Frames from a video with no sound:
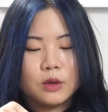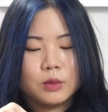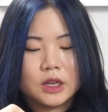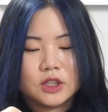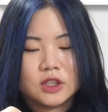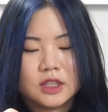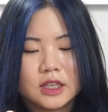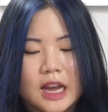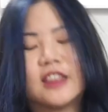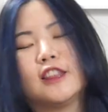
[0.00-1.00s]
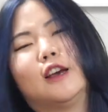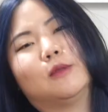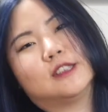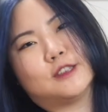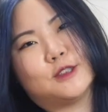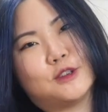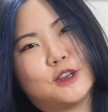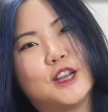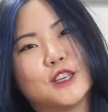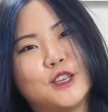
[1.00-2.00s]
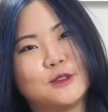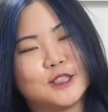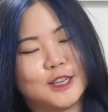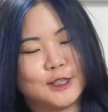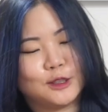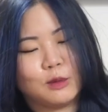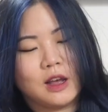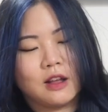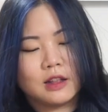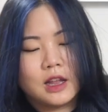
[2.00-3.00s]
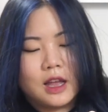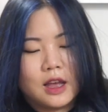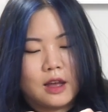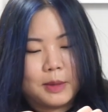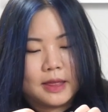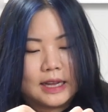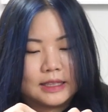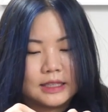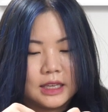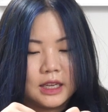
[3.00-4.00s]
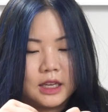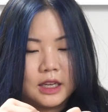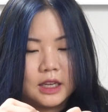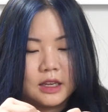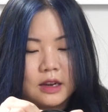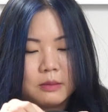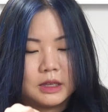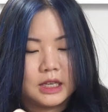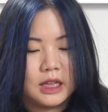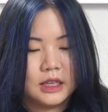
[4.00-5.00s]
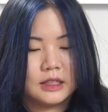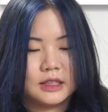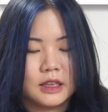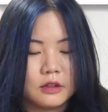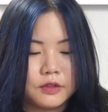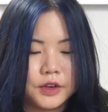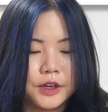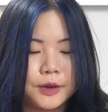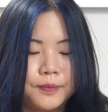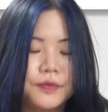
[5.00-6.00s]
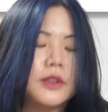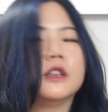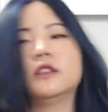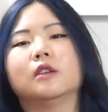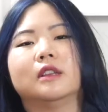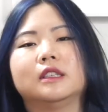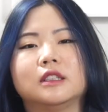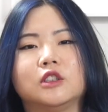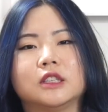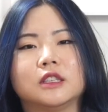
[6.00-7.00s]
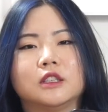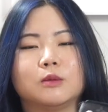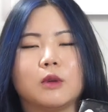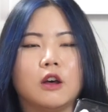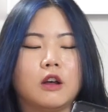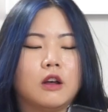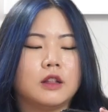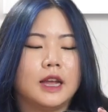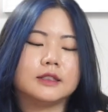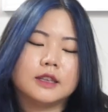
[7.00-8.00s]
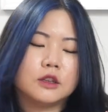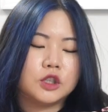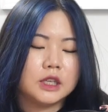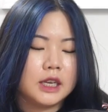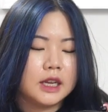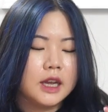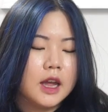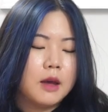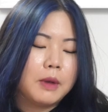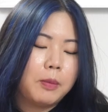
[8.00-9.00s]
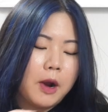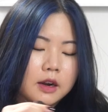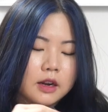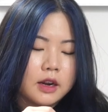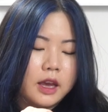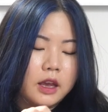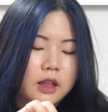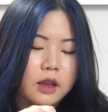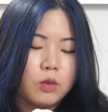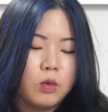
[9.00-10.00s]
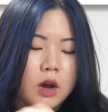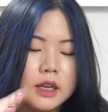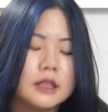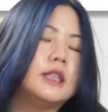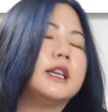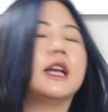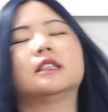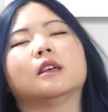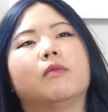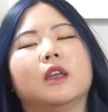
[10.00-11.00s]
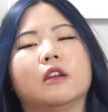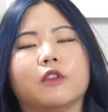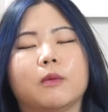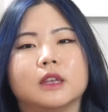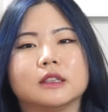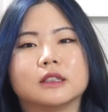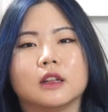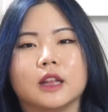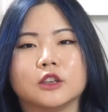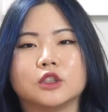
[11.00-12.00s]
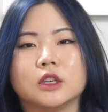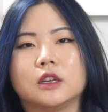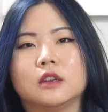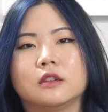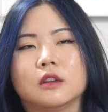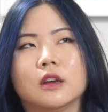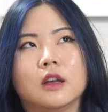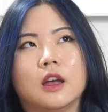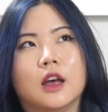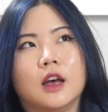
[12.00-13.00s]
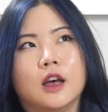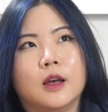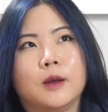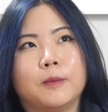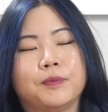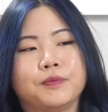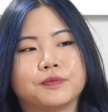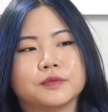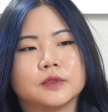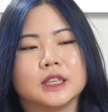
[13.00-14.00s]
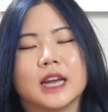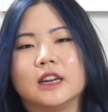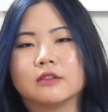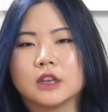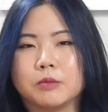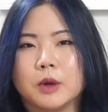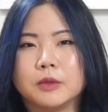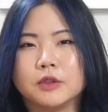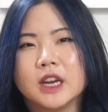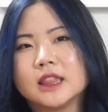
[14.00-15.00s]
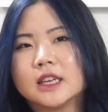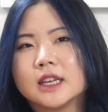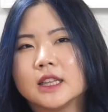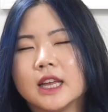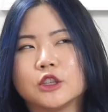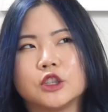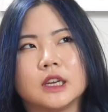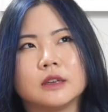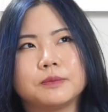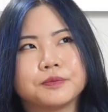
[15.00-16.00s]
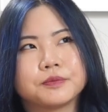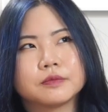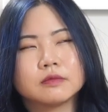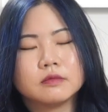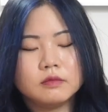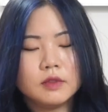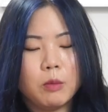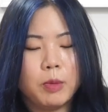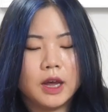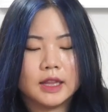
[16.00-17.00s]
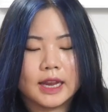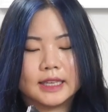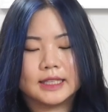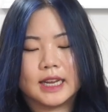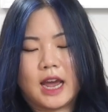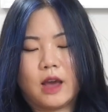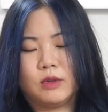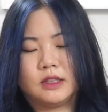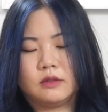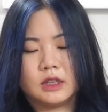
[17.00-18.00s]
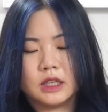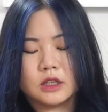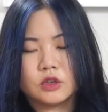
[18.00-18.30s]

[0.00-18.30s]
Which I thought that was also a cute touch as well. And that's in metallic silver. So this is just a small SLG. My partner and I like wanted to get something from this collection to kind of commemorate the collection. But like I said, I wasn't really